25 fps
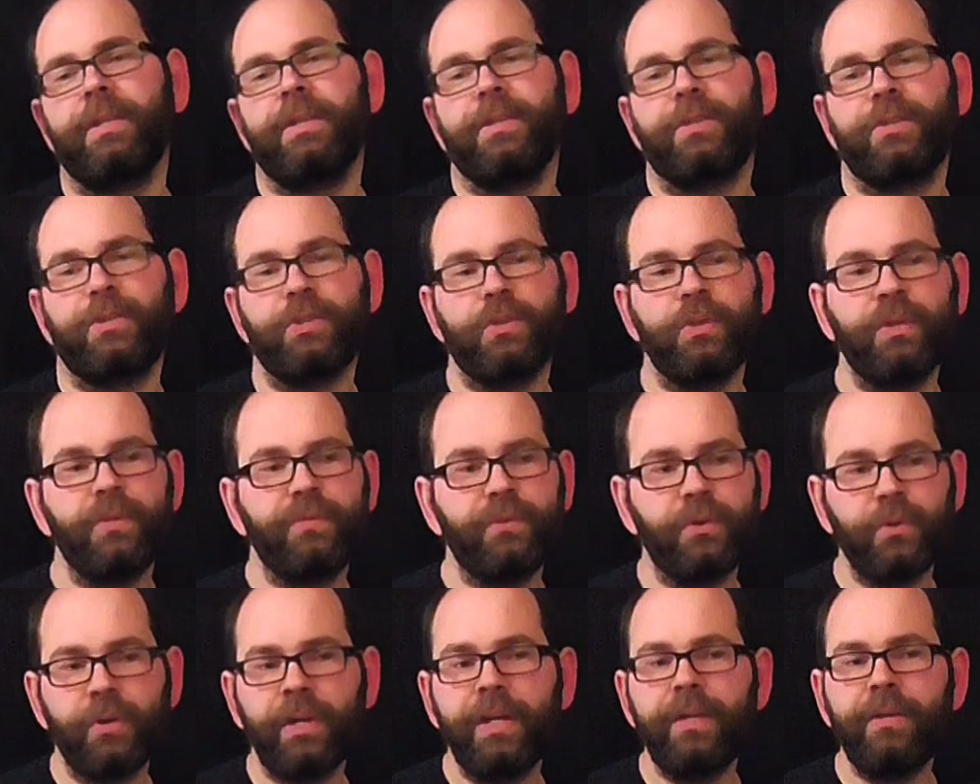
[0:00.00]
So if
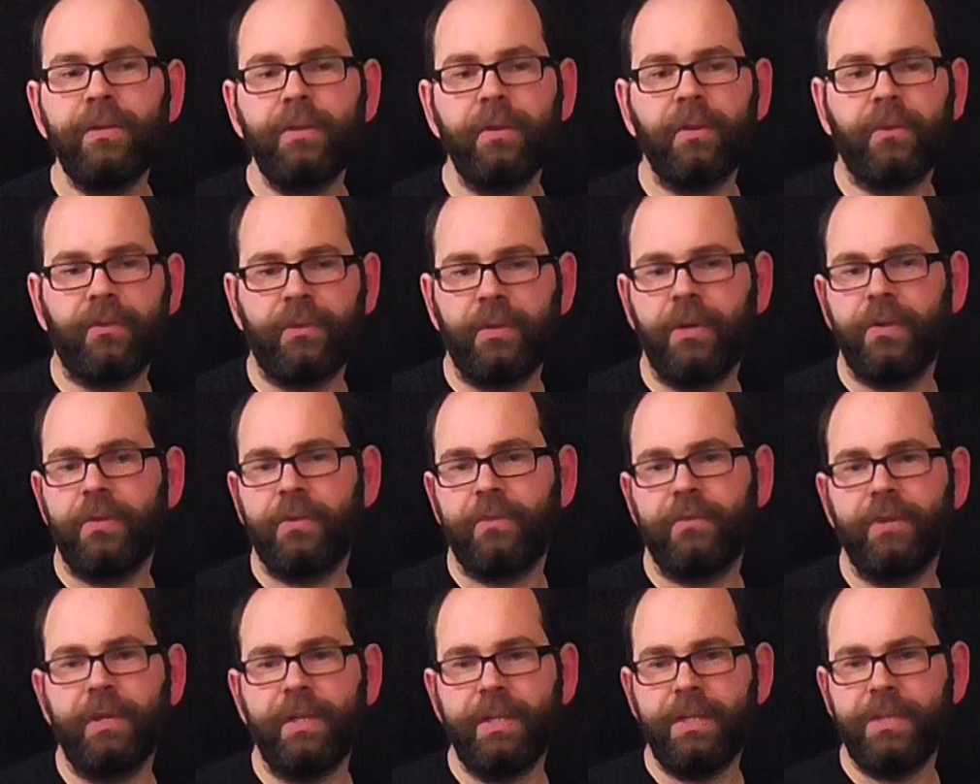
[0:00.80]
you're in the third
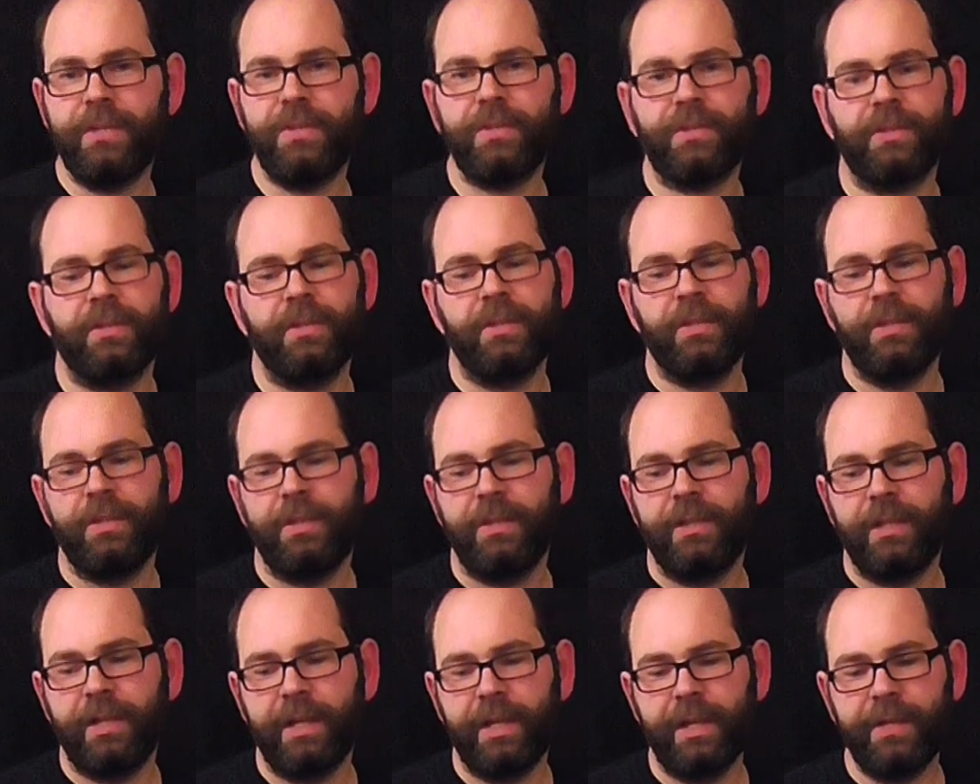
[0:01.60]
phase
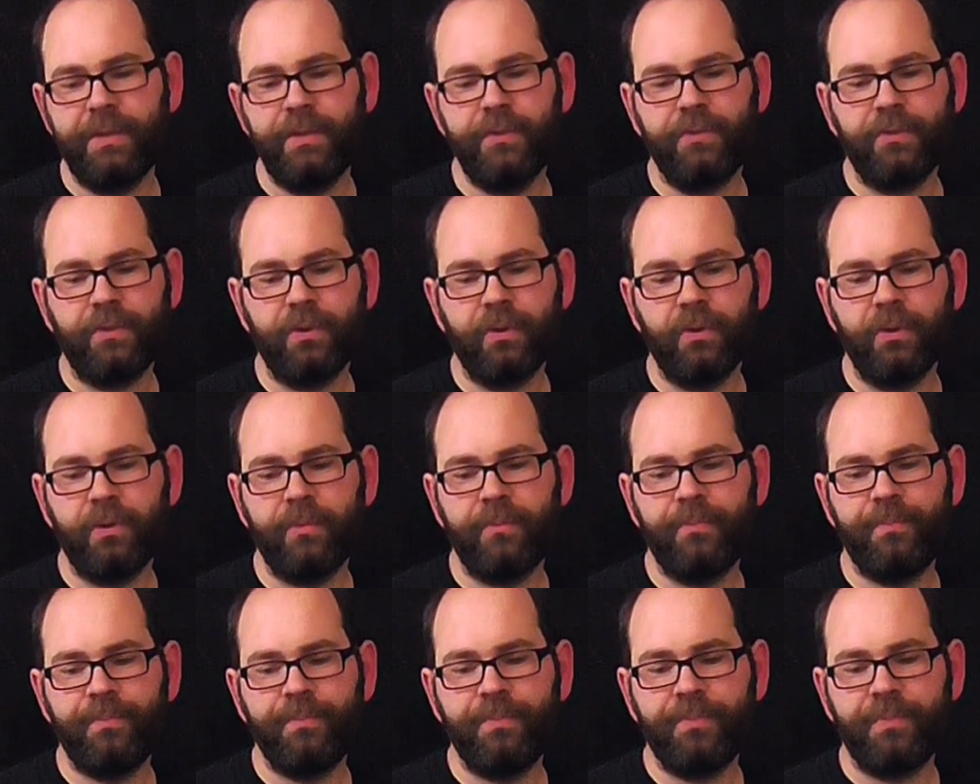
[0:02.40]
and you've got,
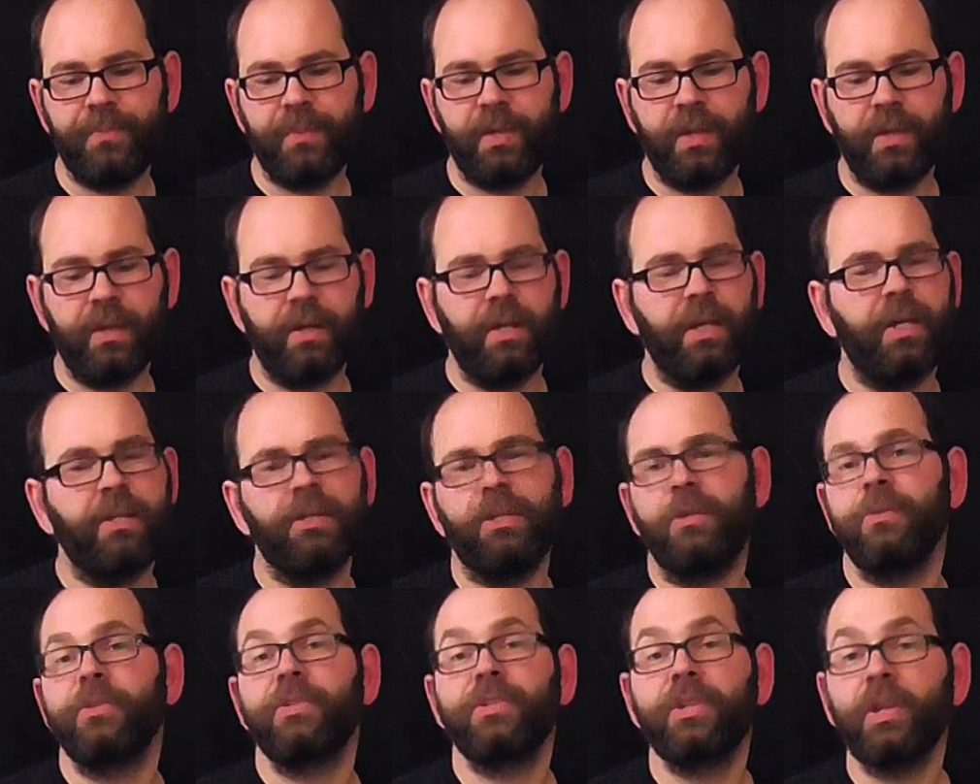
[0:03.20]
I don't
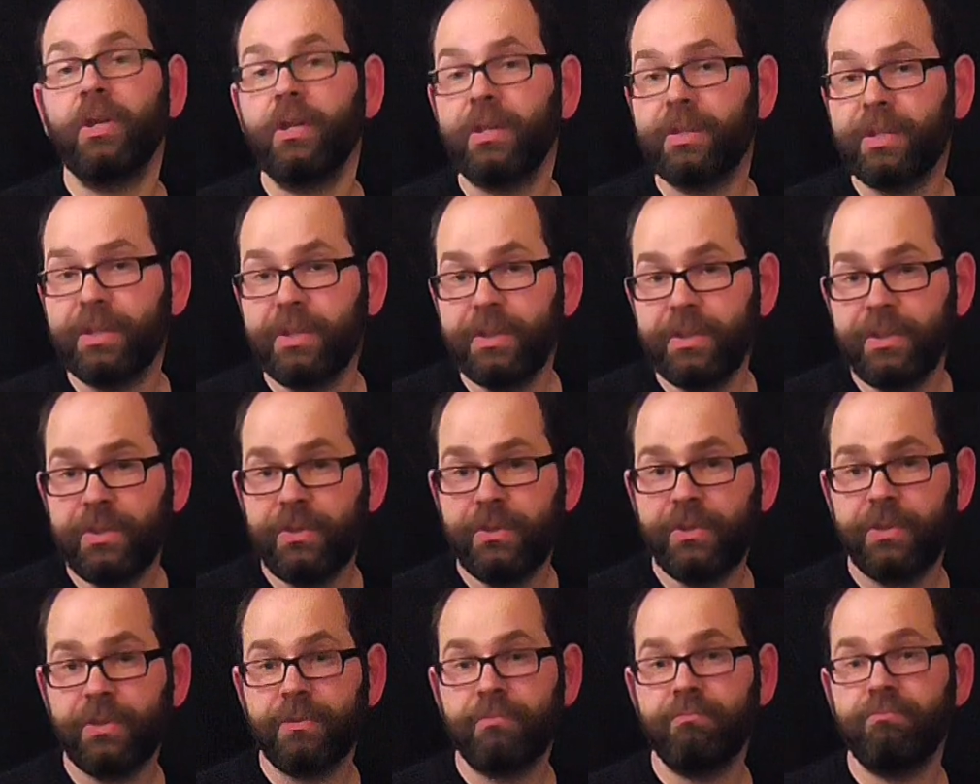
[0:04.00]
know,
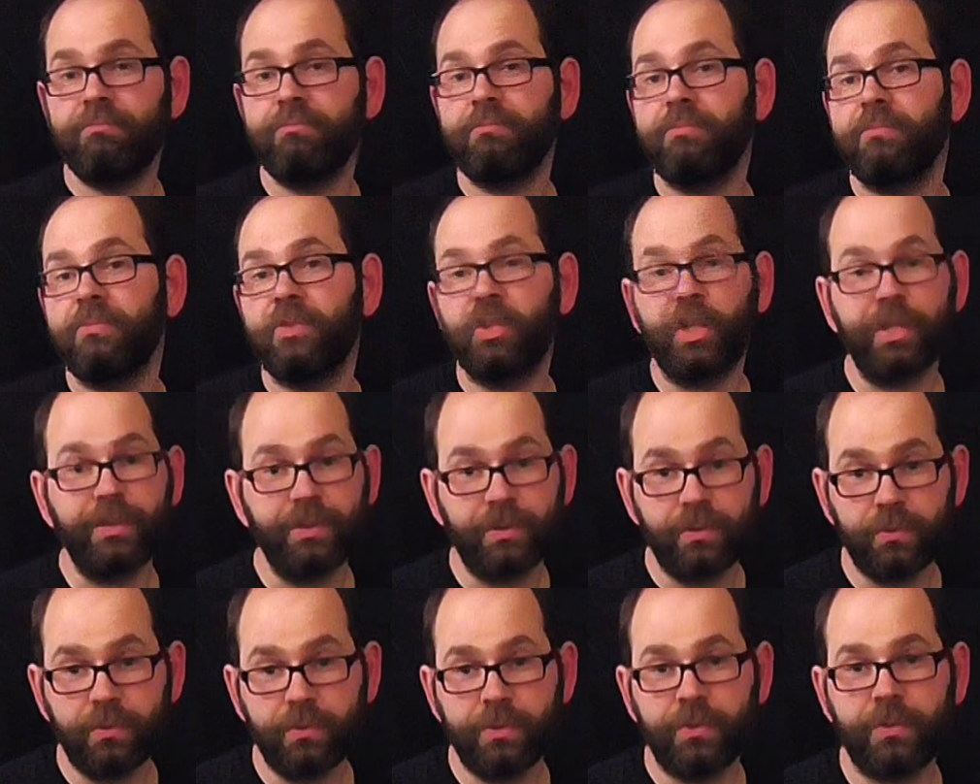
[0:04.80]
Astartes
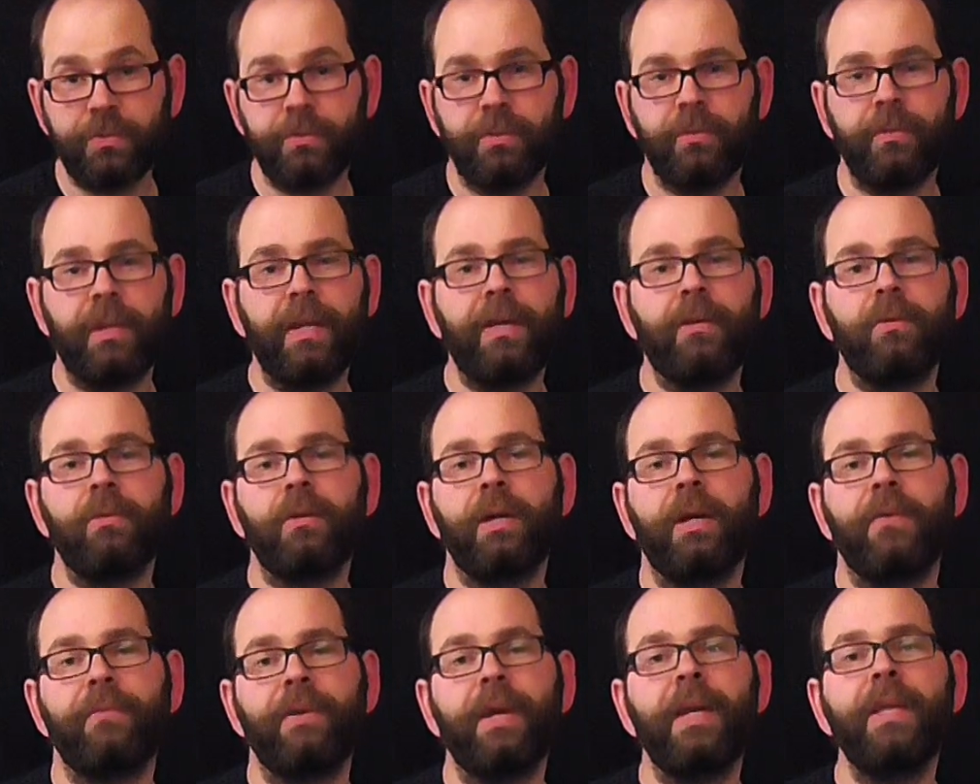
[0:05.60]
chainswords and now
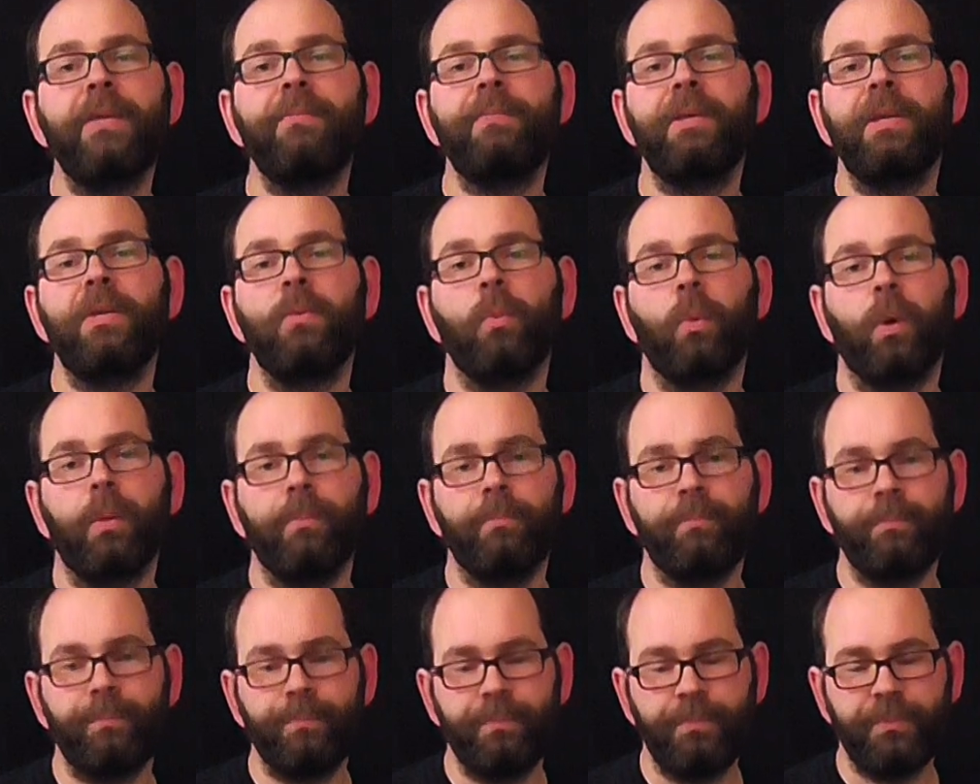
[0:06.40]
have AP 1,
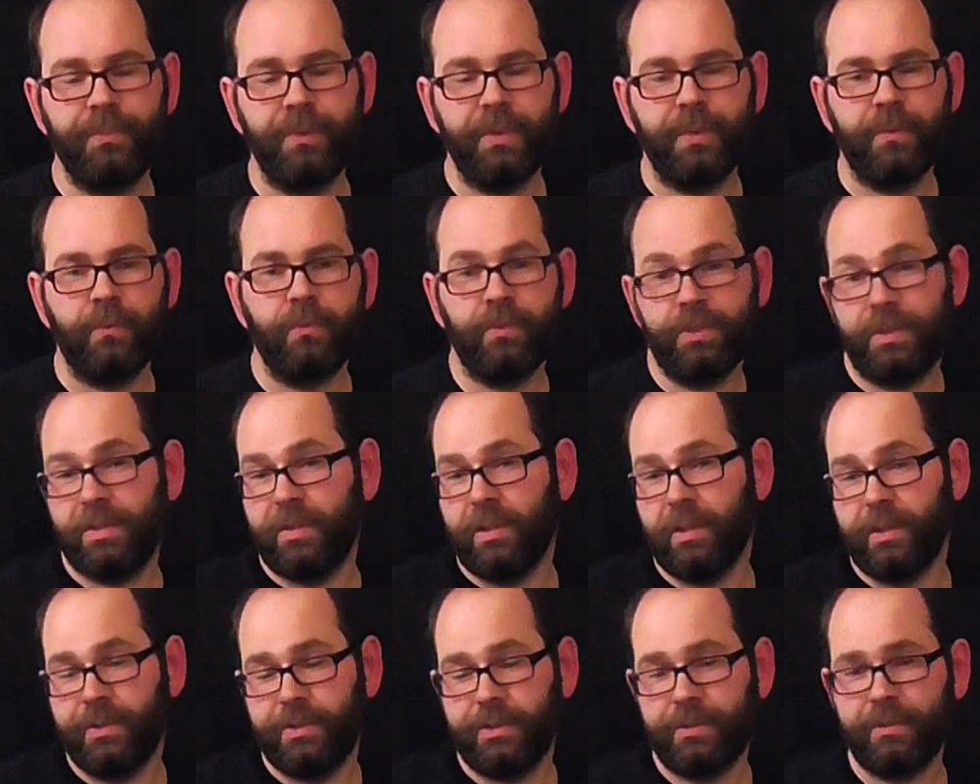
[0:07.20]
which is
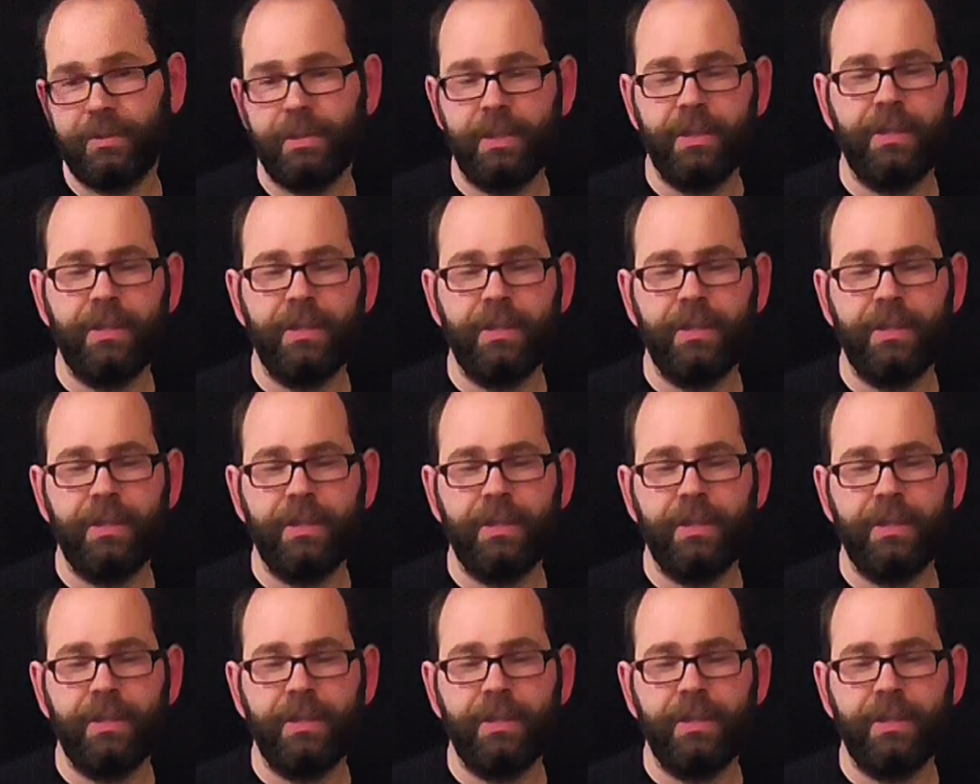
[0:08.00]
nice.